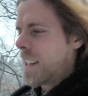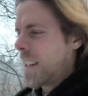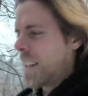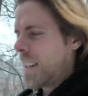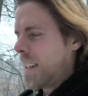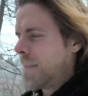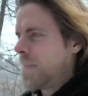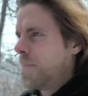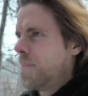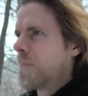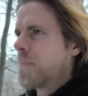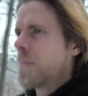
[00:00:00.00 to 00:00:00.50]

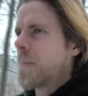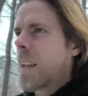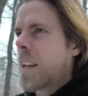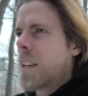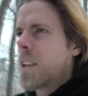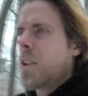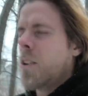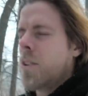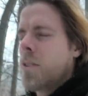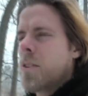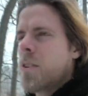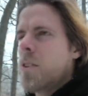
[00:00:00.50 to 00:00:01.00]
um,
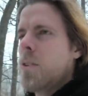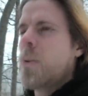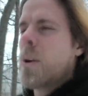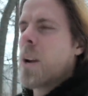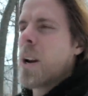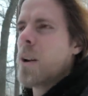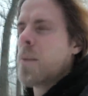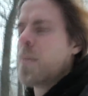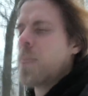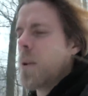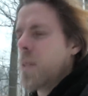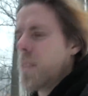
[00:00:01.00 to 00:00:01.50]
don't
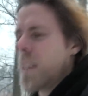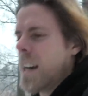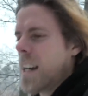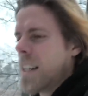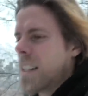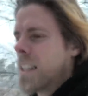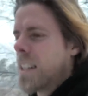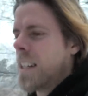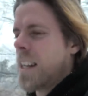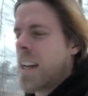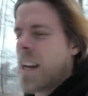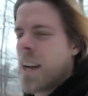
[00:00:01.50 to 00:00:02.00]
dwell upon
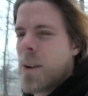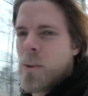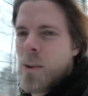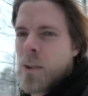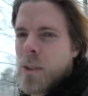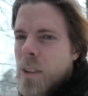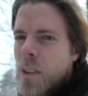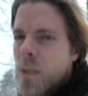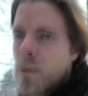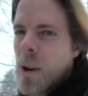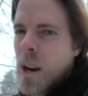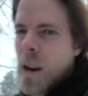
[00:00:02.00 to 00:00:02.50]
that I
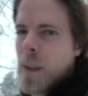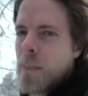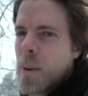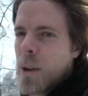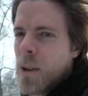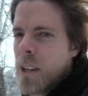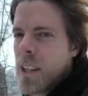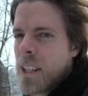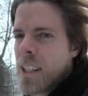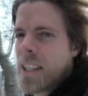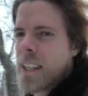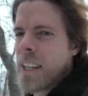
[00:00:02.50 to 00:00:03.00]
won't dwell
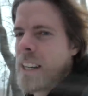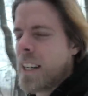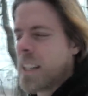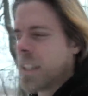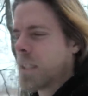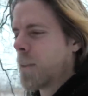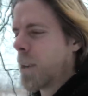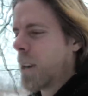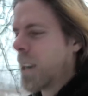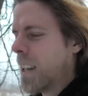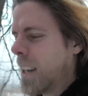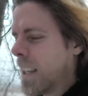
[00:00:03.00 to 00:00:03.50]
upon it it
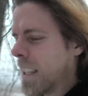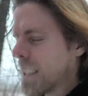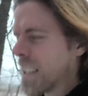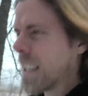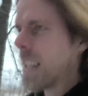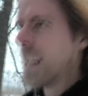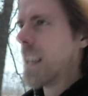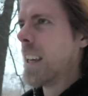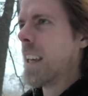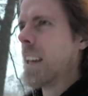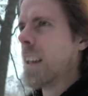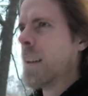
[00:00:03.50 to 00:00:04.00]
is what it is
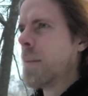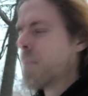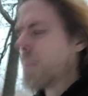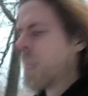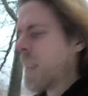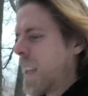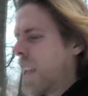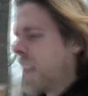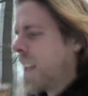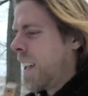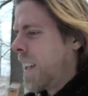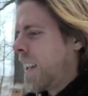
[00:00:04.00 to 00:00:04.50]
the
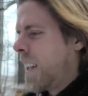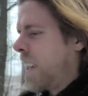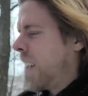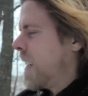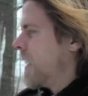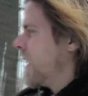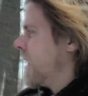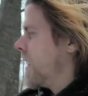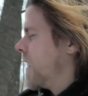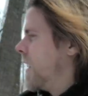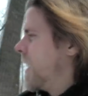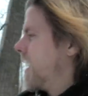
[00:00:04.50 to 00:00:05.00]

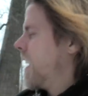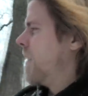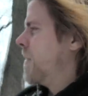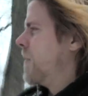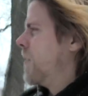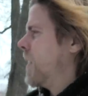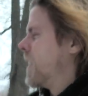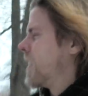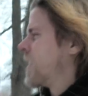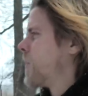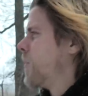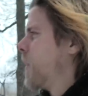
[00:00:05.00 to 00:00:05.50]

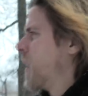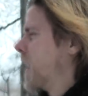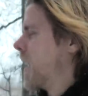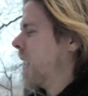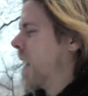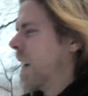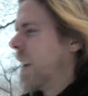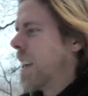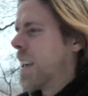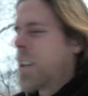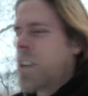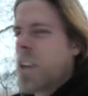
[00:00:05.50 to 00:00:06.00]
deliveries
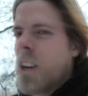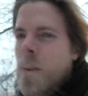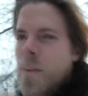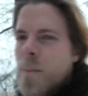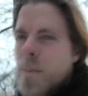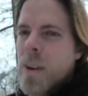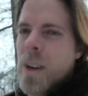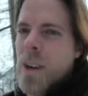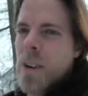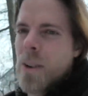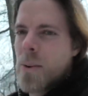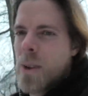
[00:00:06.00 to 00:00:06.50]
will
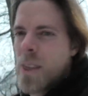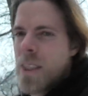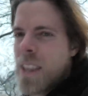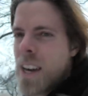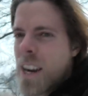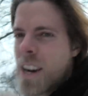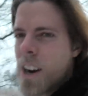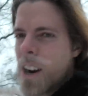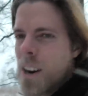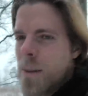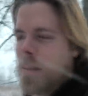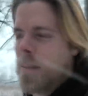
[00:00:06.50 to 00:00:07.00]
come when
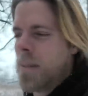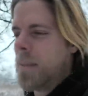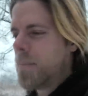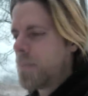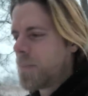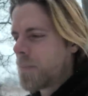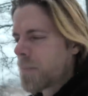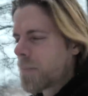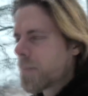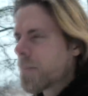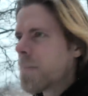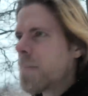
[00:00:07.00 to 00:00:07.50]
they come
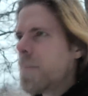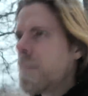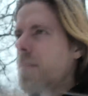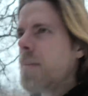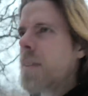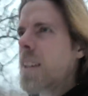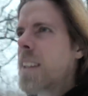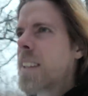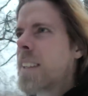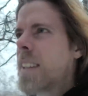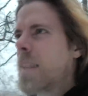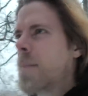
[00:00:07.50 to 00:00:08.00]

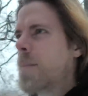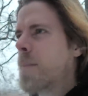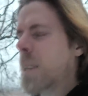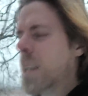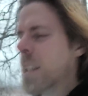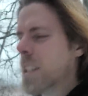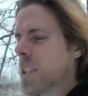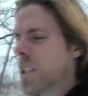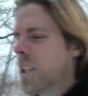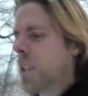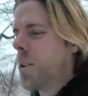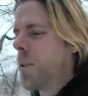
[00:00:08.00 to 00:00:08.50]

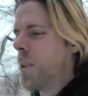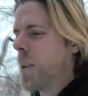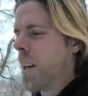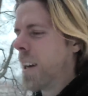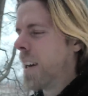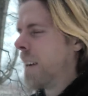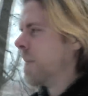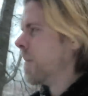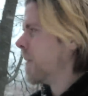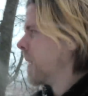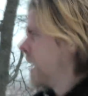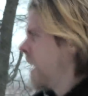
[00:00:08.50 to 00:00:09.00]
simply so
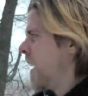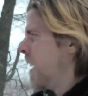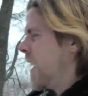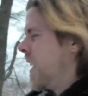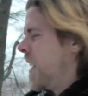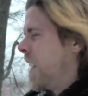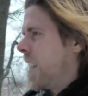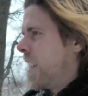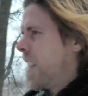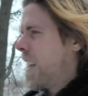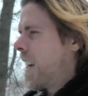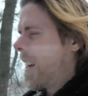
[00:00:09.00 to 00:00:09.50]
uh,
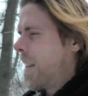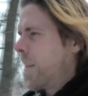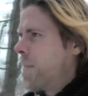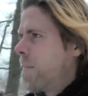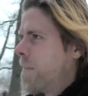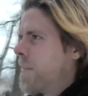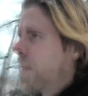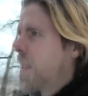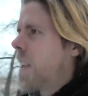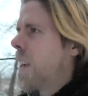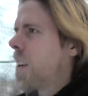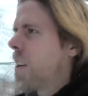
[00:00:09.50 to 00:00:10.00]
yeah
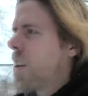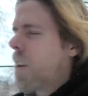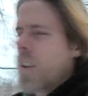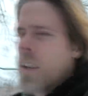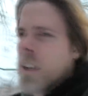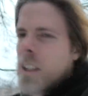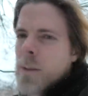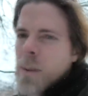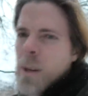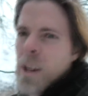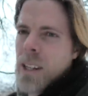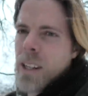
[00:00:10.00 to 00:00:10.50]

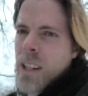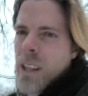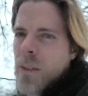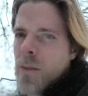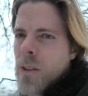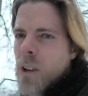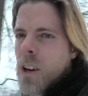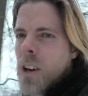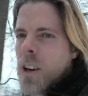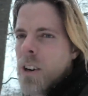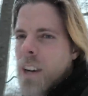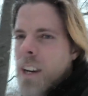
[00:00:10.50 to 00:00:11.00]
encouragement if
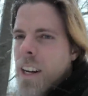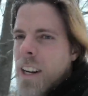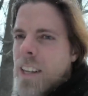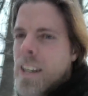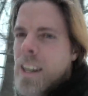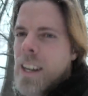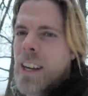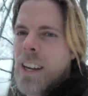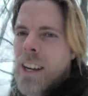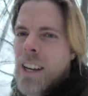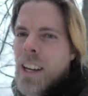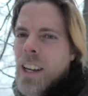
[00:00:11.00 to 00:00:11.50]
you are
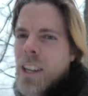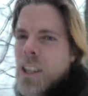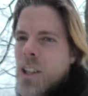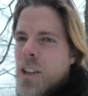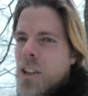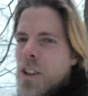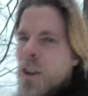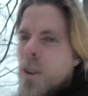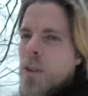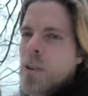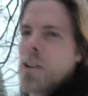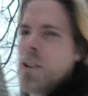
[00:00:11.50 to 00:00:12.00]
in
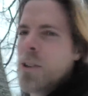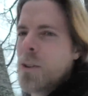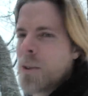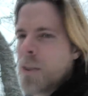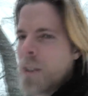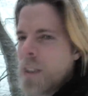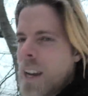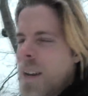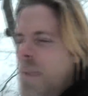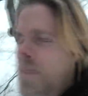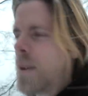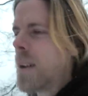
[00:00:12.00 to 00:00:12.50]
good old
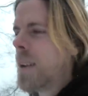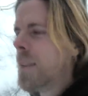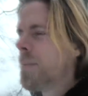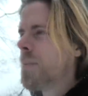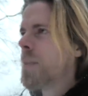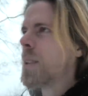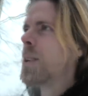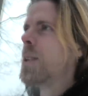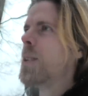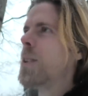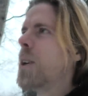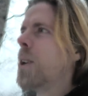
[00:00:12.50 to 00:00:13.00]
Jotunheim
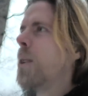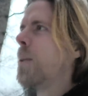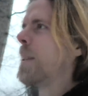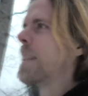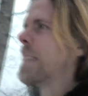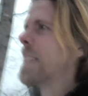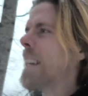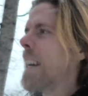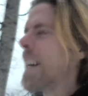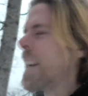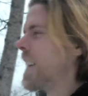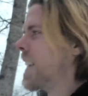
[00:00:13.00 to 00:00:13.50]
good old
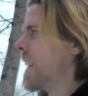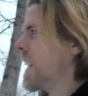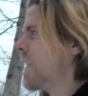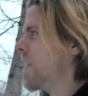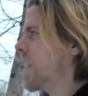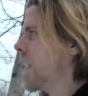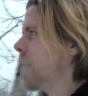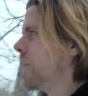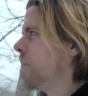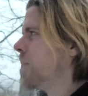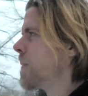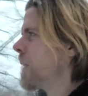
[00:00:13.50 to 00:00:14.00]

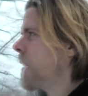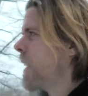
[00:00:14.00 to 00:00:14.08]
Scandinavia